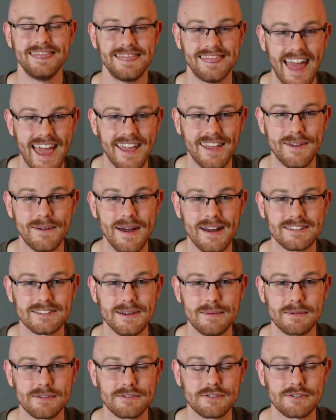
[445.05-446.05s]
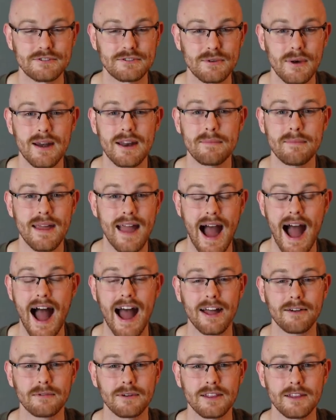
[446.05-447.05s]
Thank you guys so much for joining me.
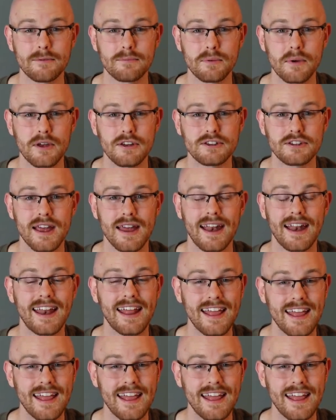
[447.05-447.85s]
I really appreciate it.